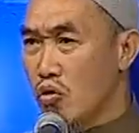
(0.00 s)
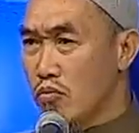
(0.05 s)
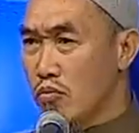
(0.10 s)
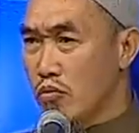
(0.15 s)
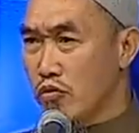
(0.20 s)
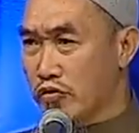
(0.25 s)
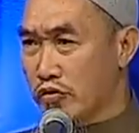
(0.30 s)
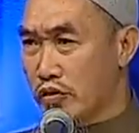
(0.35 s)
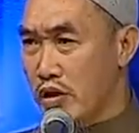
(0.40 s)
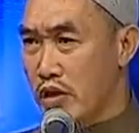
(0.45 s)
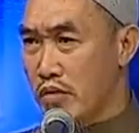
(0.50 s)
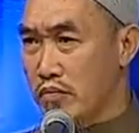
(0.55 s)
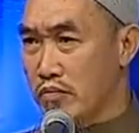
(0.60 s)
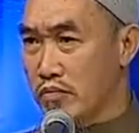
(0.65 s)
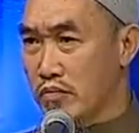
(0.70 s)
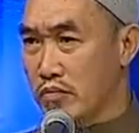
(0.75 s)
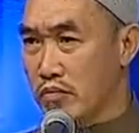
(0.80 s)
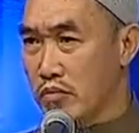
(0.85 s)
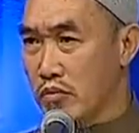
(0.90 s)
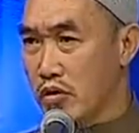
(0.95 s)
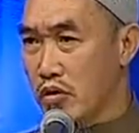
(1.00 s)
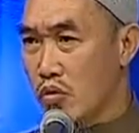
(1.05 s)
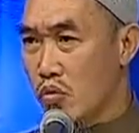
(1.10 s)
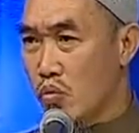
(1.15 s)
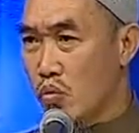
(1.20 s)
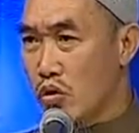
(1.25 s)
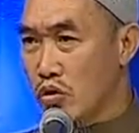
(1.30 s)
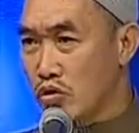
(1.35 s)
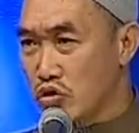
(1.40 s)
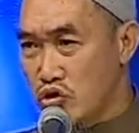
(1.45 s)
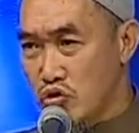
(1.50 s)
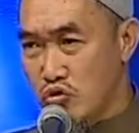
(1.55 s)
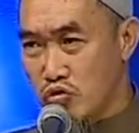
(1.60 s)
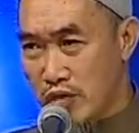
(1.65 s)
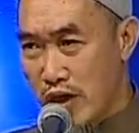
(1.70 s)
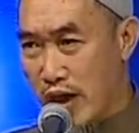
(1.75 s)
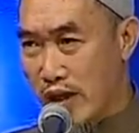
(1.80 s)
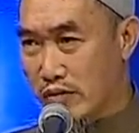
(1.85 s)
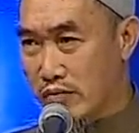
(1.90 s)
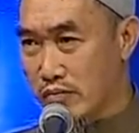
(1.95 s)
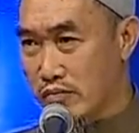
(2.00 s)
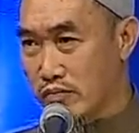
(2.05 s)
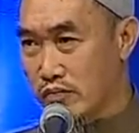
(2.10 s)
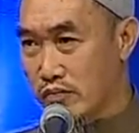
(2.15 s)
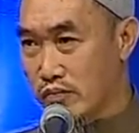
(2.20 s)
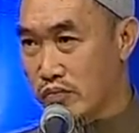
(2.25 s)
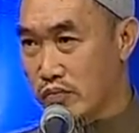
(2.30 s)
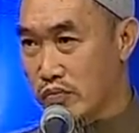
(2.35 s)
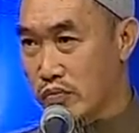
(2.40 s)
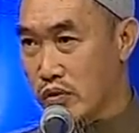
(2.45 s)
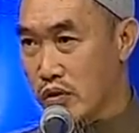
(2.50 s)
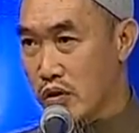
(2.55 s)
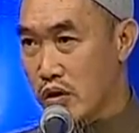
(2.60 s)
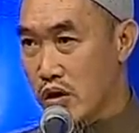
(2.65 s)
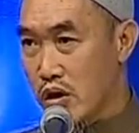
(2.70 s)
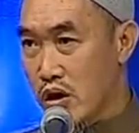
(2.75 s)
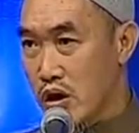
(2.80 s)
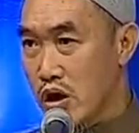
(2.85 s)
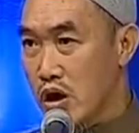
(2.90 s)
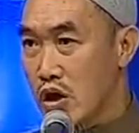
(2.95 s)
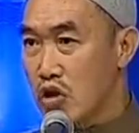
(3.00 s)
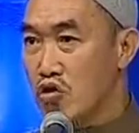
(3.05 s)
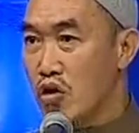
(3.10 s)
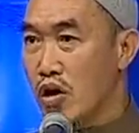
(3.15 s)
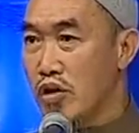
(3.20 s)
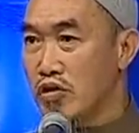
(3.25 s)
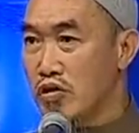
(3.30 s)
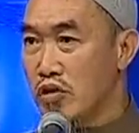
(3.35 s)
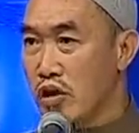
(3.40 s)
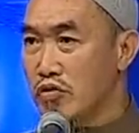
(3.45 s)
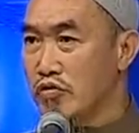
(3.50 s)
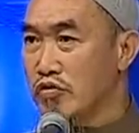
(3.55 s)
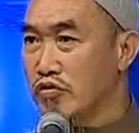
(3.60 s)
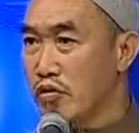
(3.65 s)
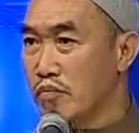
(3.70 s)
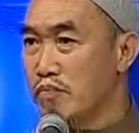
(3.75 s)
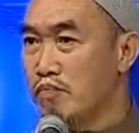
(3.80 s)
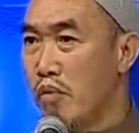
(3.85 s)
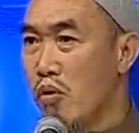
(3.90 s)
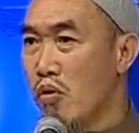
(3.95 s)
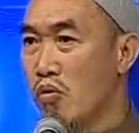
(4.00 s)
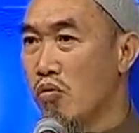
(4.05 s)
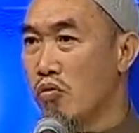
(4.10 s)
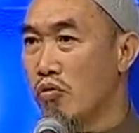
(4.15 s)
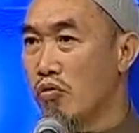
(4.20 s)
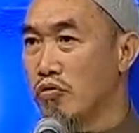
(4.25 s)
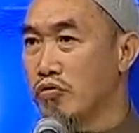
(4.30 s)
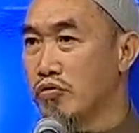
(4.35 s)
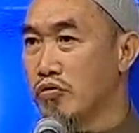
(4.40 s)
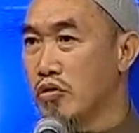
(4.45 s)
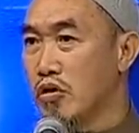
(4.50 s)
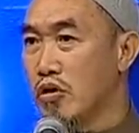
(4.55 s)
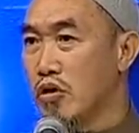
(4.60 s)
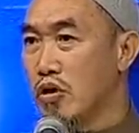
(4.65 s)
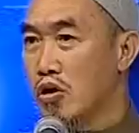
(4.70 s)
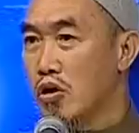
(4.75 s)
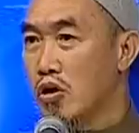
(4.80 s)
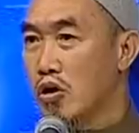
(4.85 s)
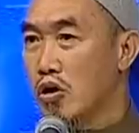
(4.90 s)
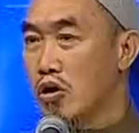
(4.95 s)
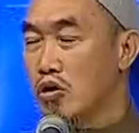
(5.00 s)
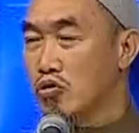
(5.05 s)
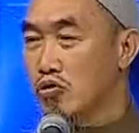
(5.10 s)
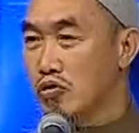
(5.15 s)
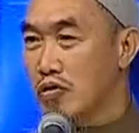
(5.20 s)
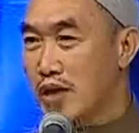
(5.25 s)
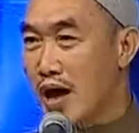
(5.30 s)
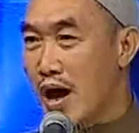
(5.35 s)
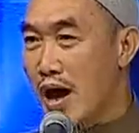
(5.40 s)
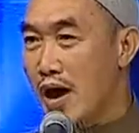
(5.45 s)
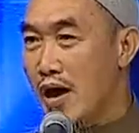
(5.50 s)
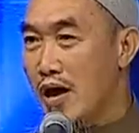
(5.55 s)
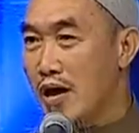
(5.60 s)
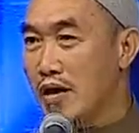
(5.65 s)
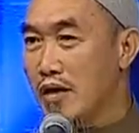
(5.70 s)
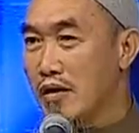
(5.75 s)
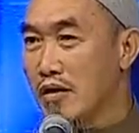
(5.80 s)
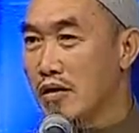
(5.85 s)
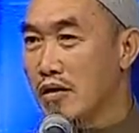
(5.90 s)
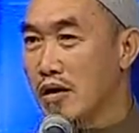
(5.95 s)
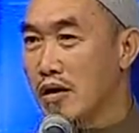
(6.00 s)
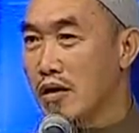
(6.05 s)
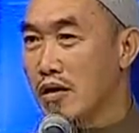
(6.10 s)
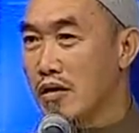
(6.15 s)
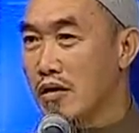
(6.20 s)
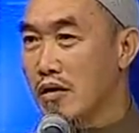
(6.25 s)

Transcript: no Muslim will do that. You are not supposed to die